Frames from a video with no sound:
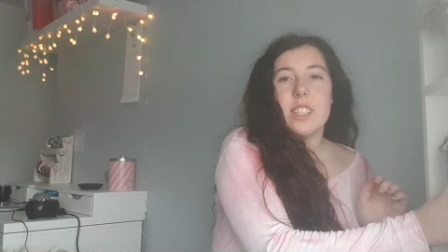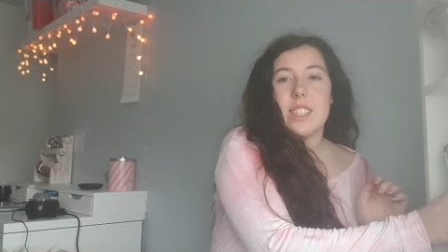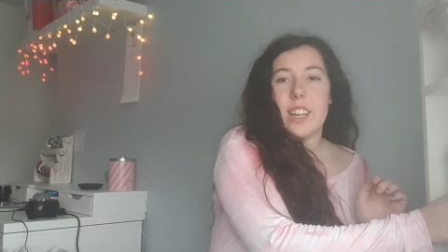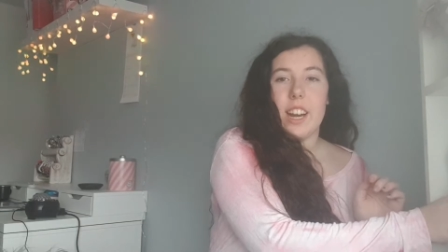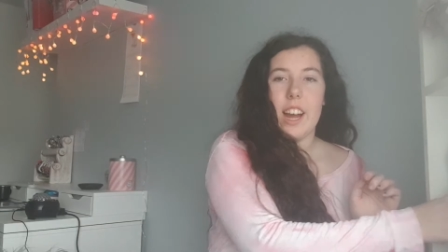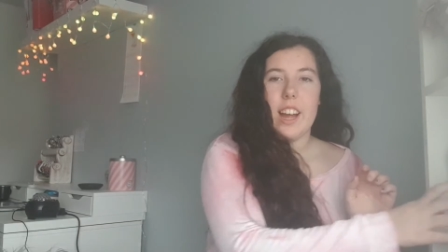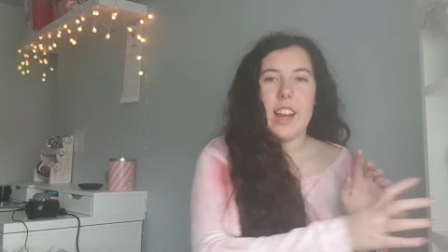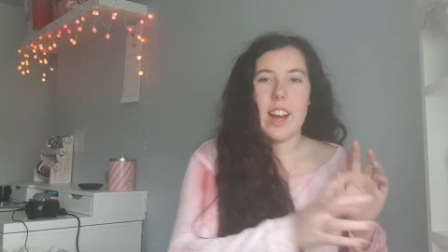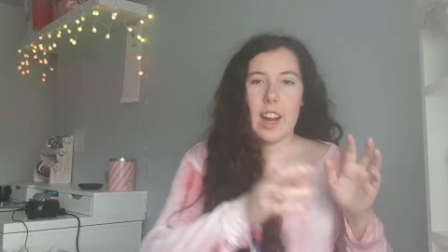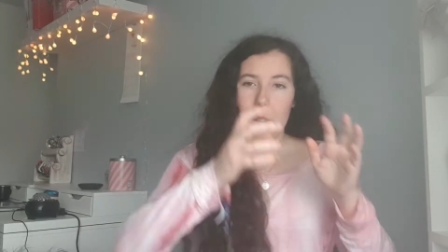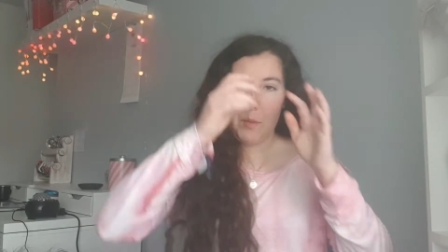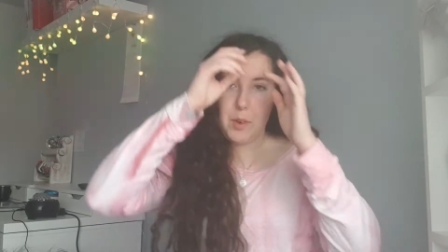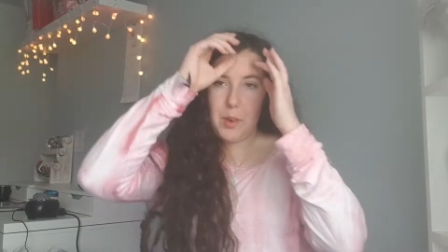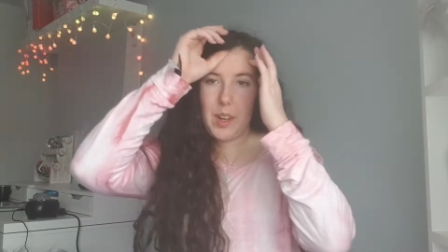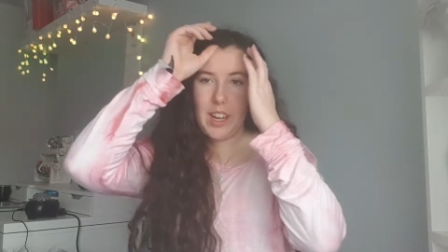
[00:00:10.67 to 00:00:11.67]
Today
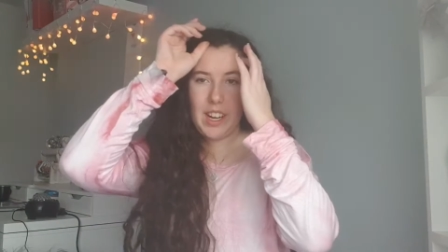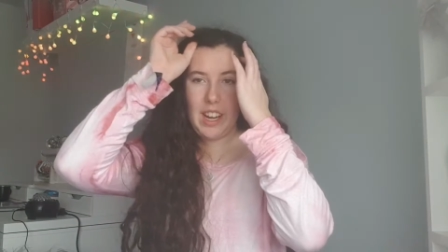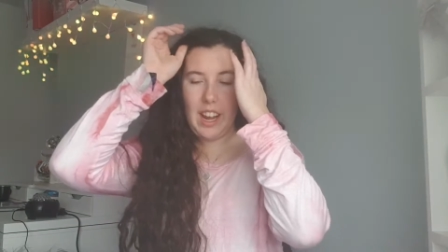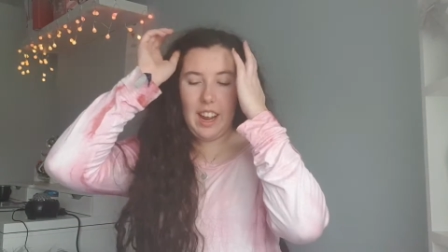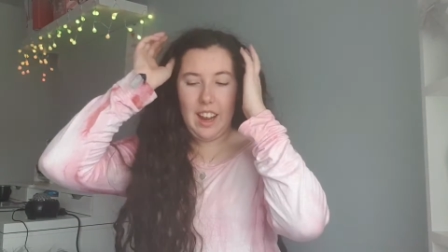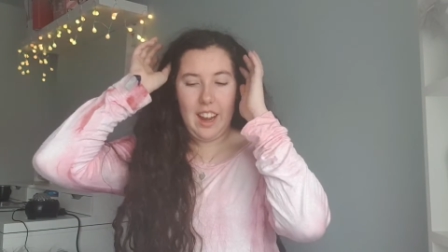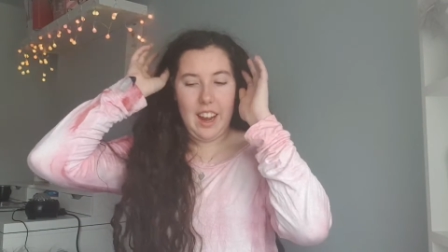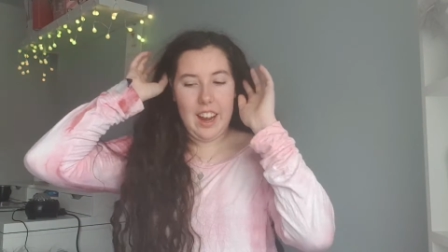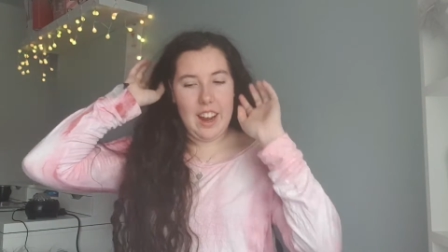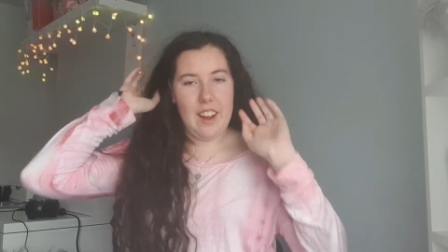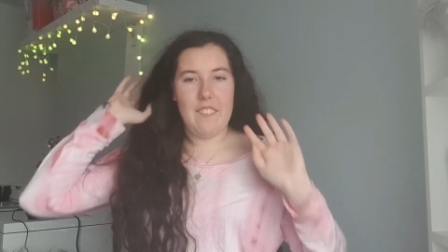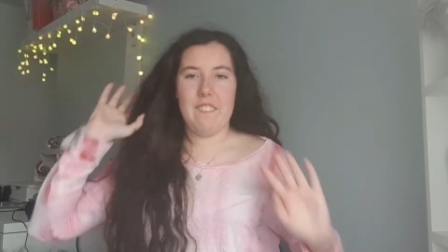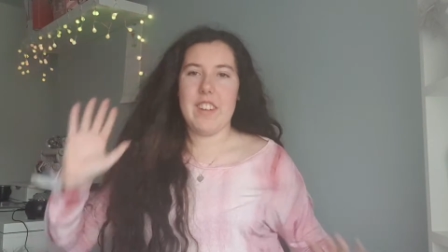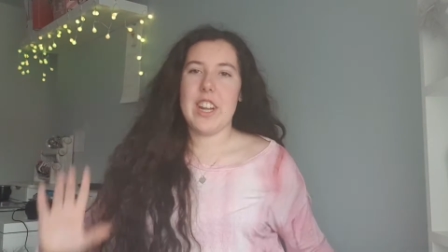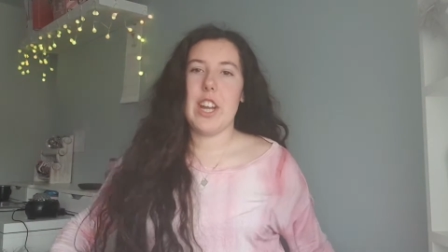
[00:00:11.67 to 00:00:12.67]
I'm doing a
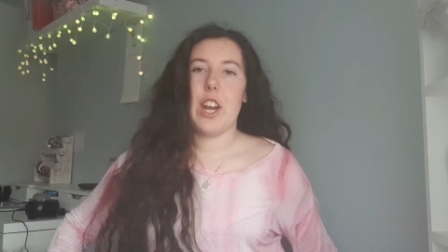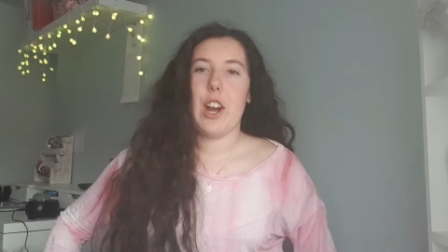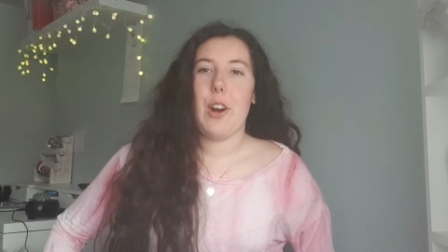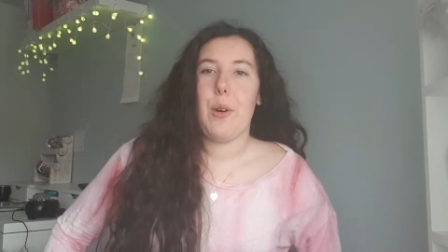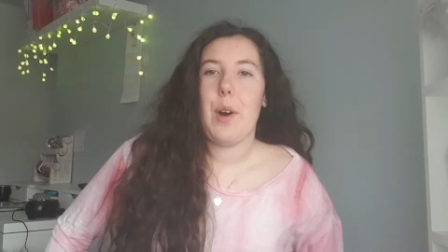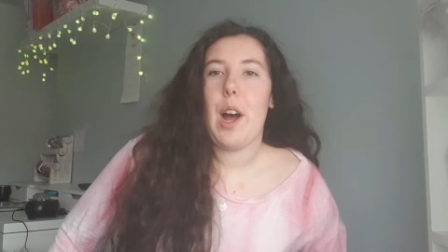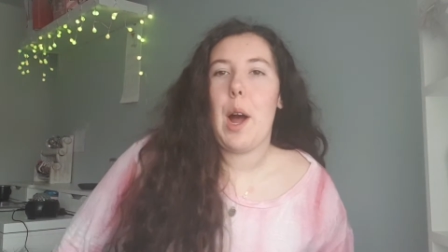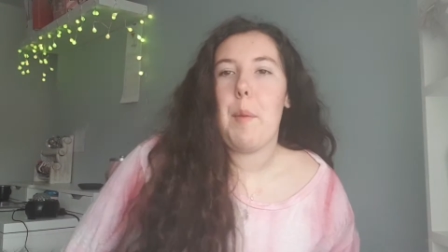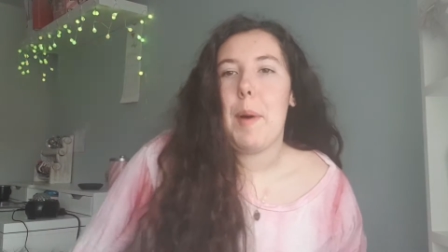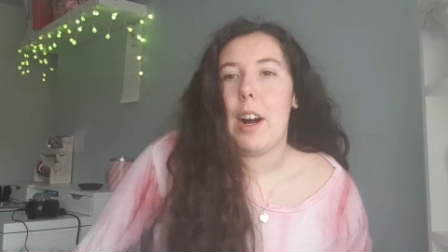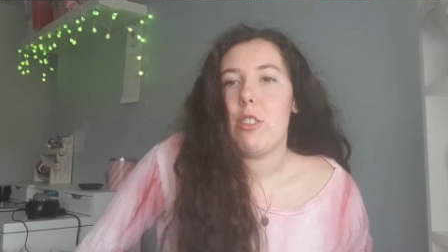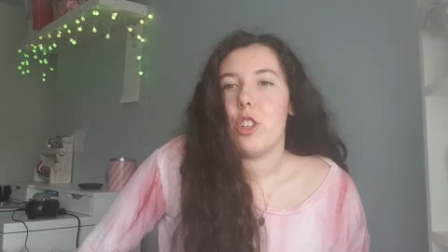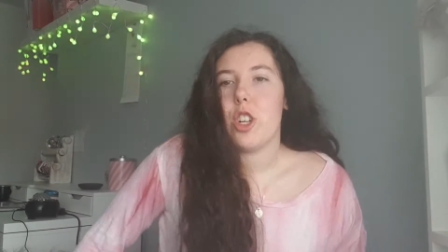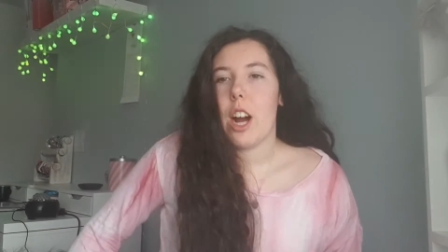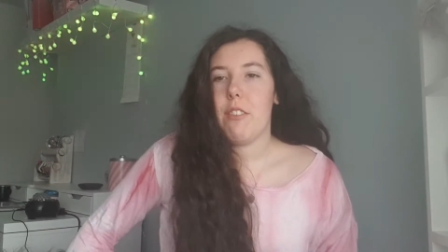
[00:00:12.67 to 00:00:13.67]
video
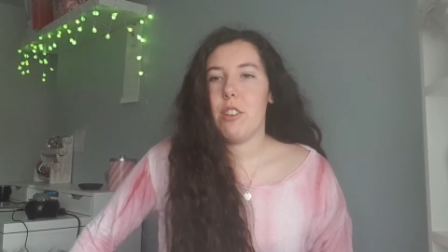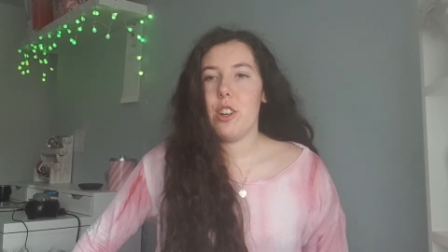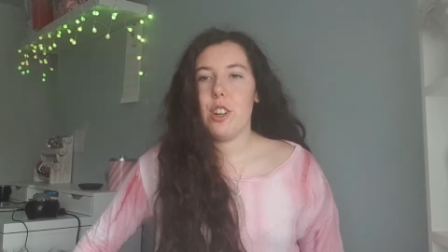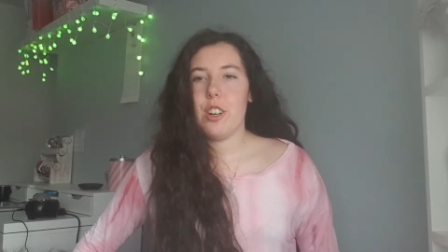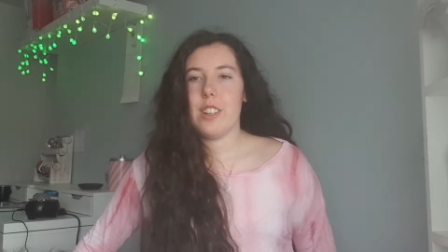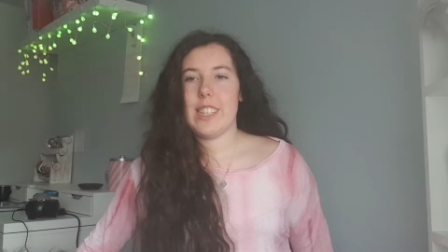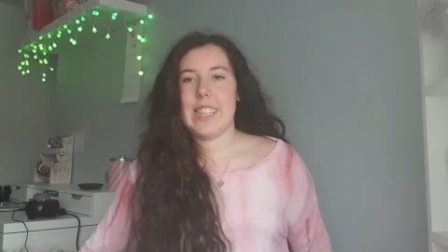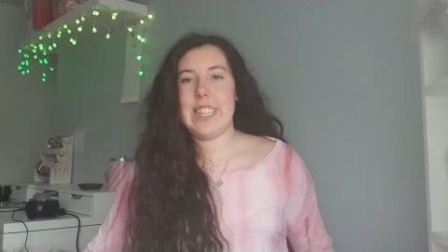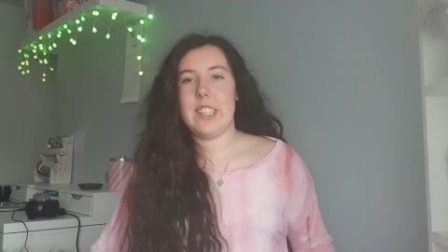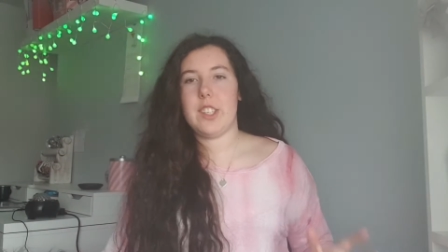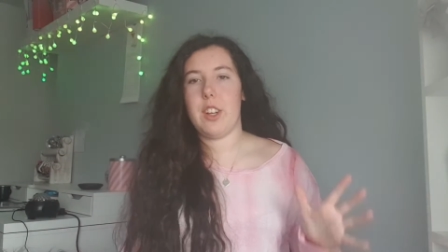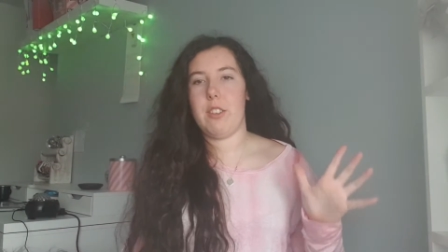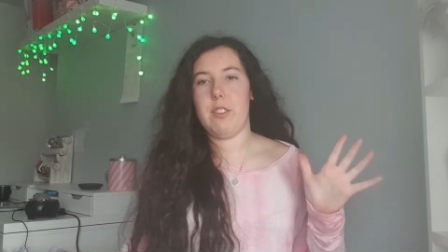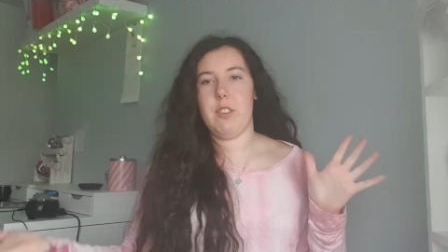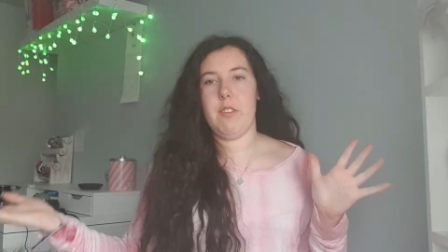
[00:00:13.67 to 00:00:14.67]
about travel. These
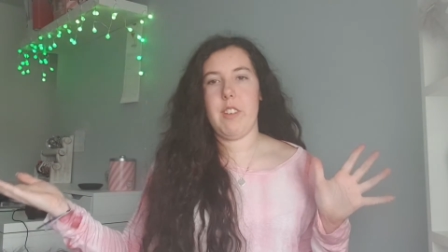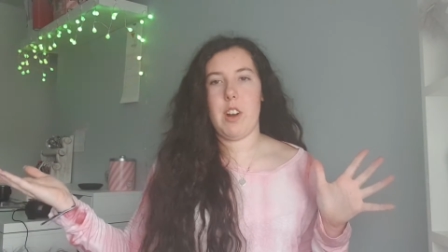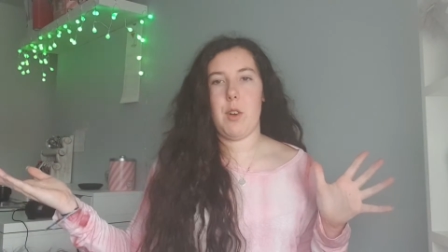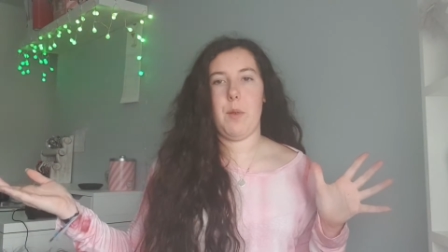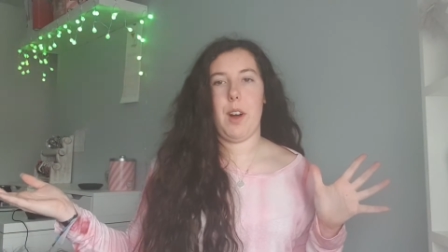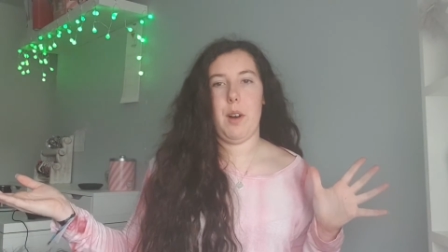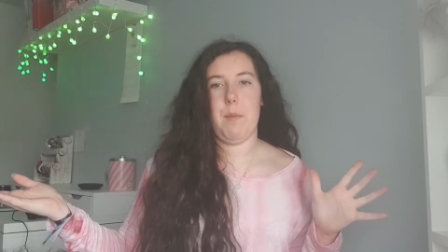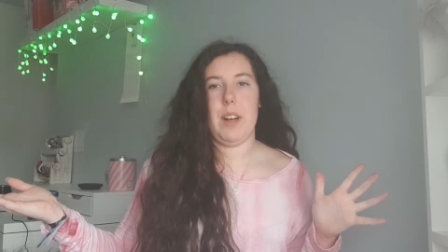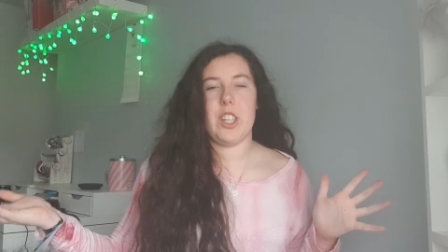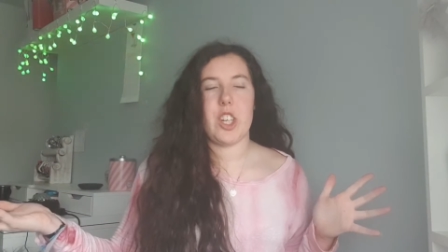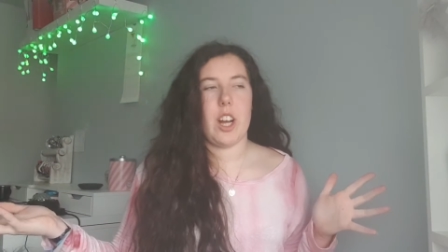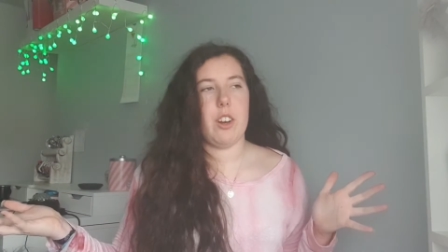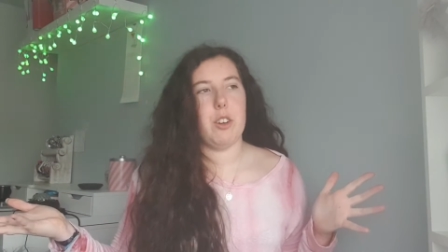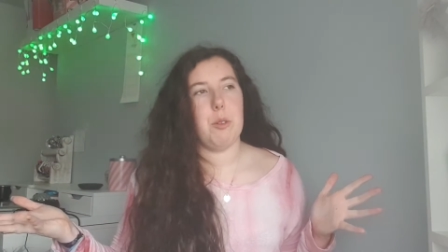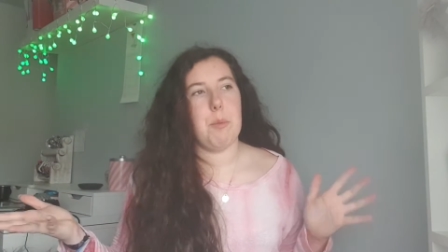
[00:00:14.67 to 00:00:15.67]
don't do very well on my
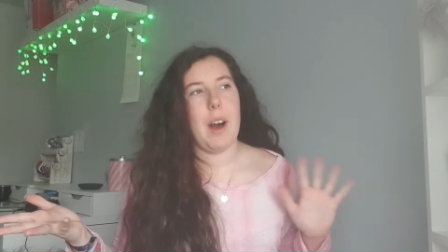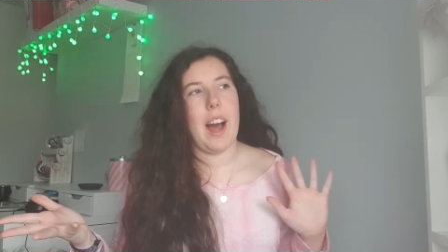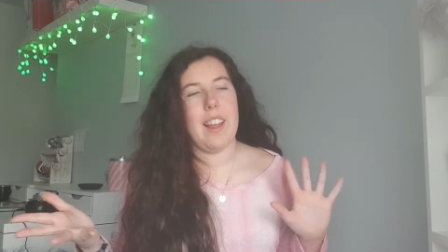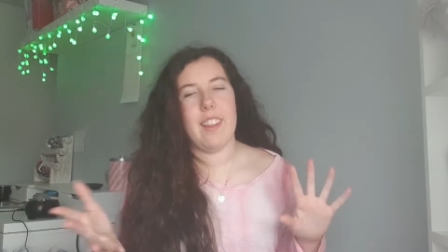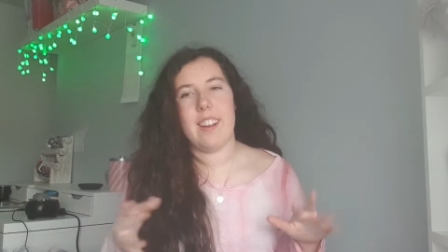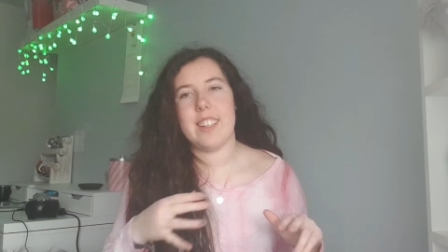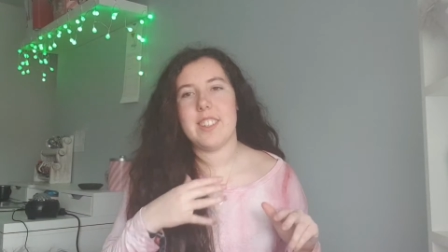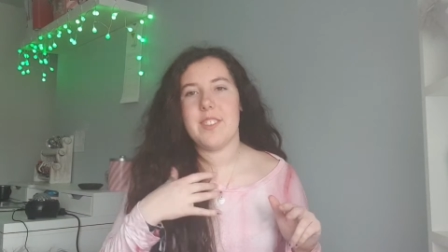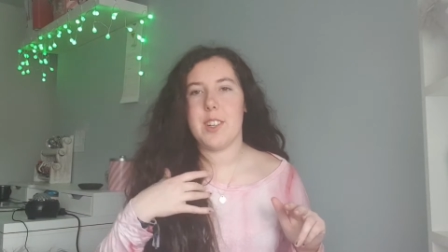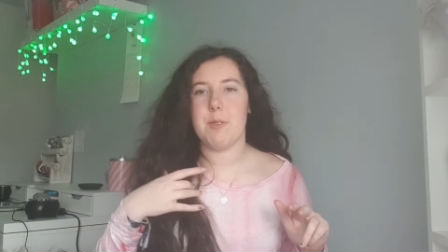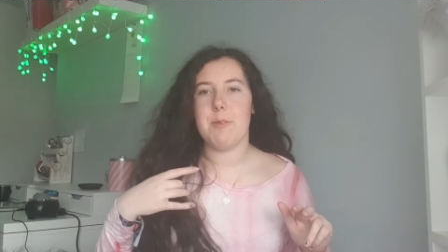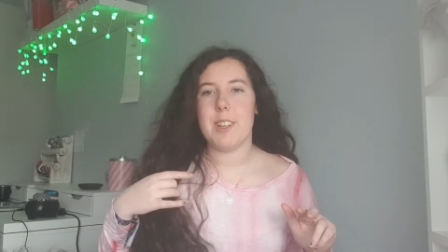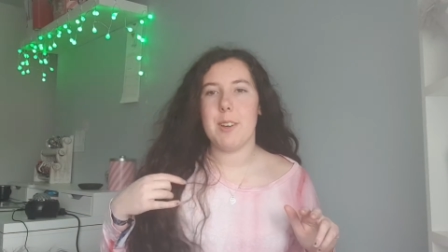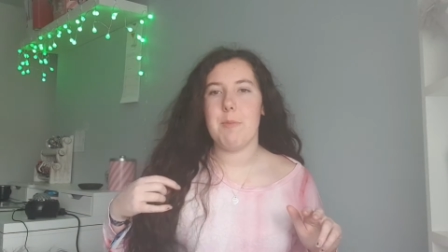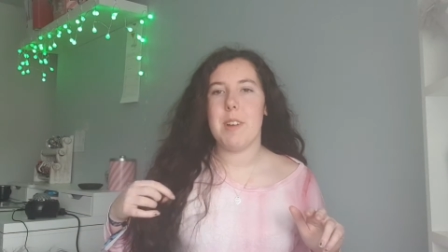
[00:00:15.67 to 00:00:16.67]
channel, but I like to
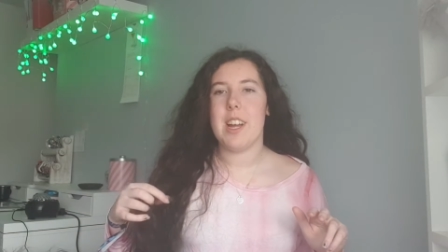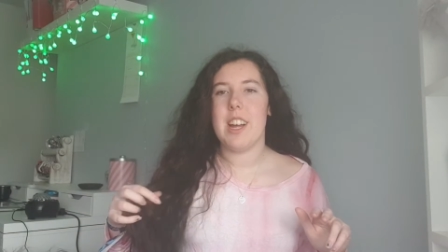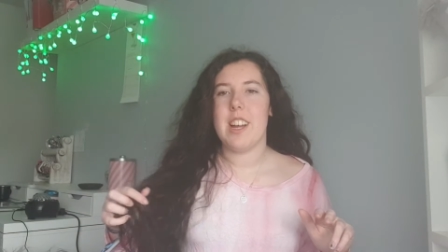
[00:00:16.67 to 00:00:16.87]
film them.